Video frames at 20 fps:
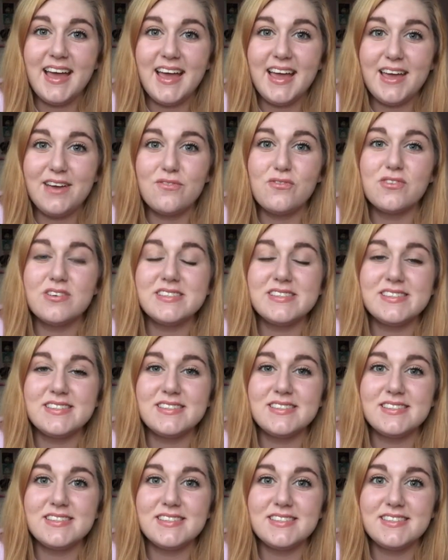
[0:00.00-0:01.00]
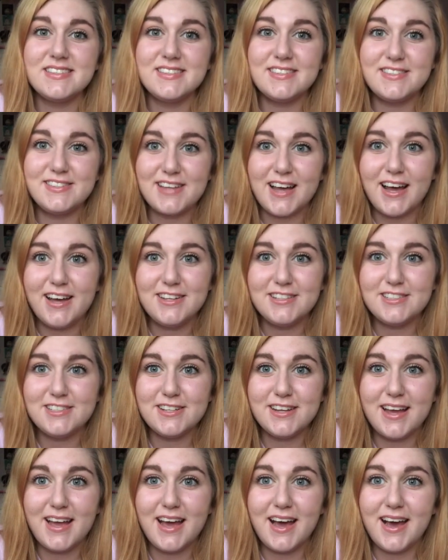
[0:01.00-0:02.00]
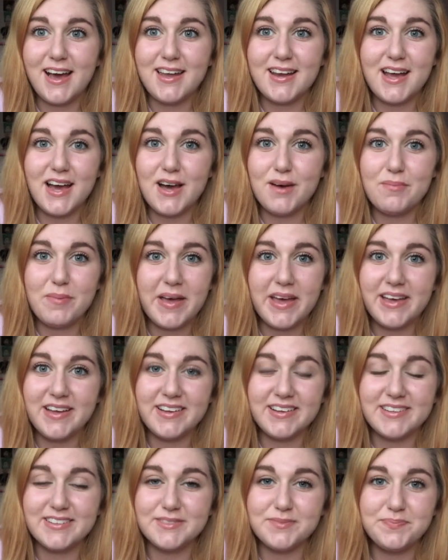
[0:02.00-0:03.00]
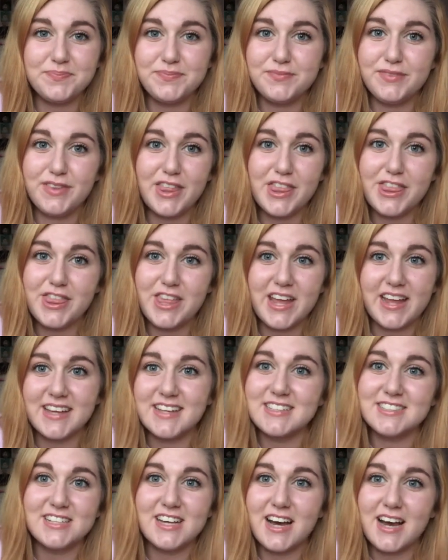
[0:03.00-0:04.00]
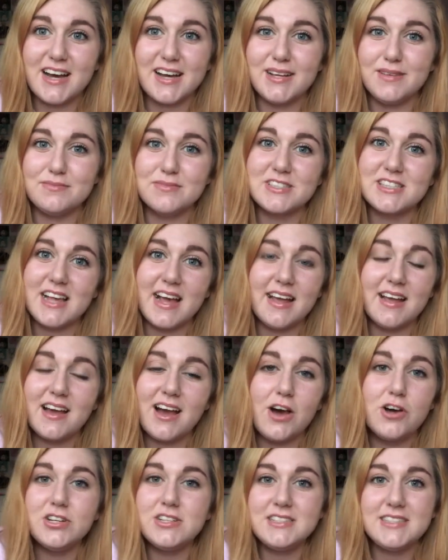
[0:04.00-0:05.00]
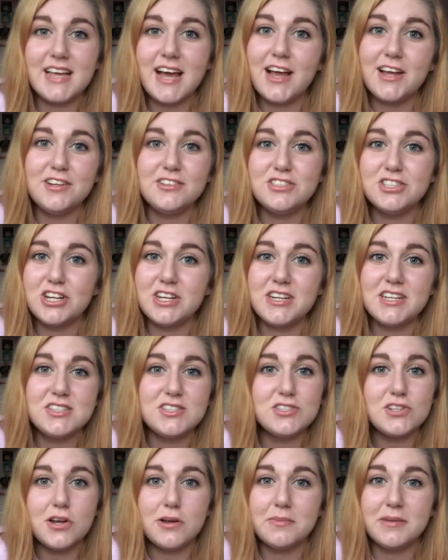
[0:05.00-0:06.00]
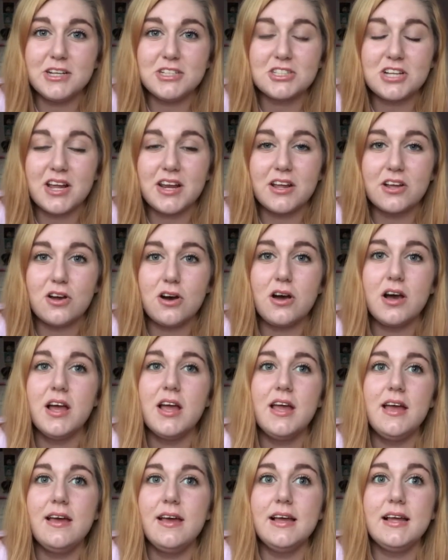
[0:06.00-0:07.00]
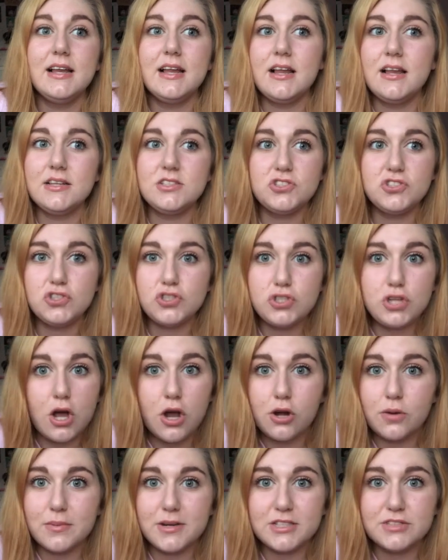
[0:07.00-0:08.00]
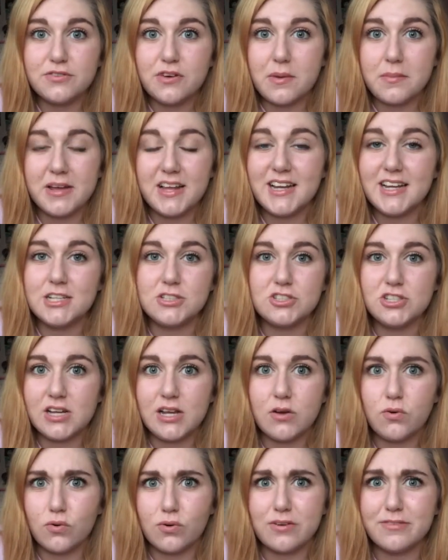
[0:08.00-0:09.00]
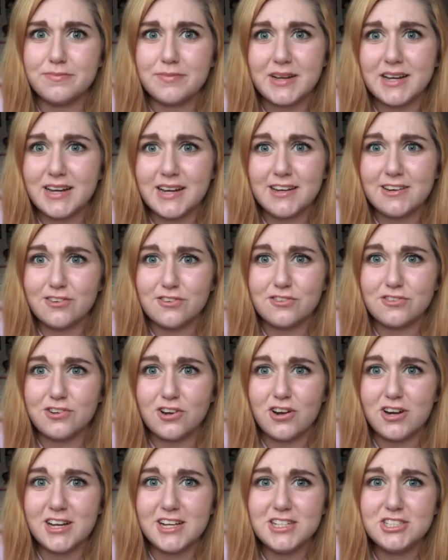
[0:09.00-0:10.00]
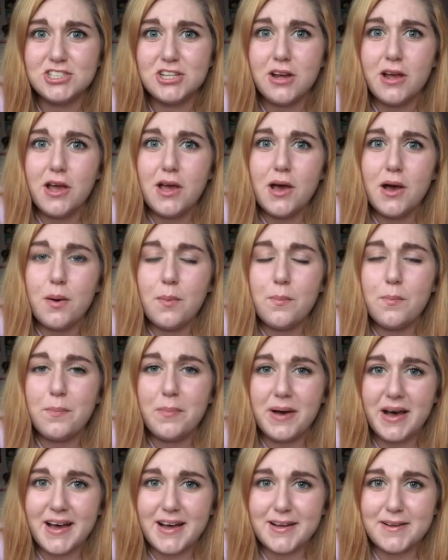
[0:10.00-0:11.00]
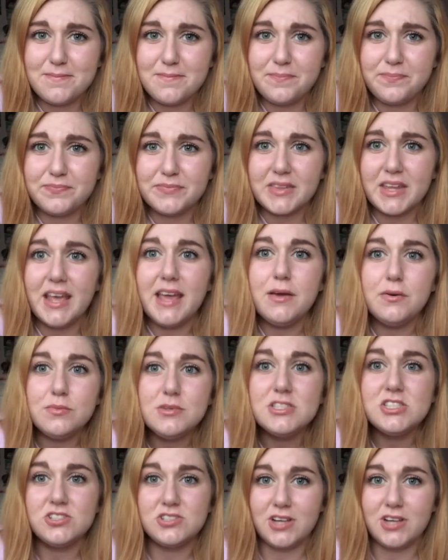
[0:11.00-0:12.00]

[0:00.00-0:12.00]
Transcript: It was such an uphill thing at times. Like, honestly, I enjoyed it so much and I got so much from it, literally all of my clinical knowledge, but it was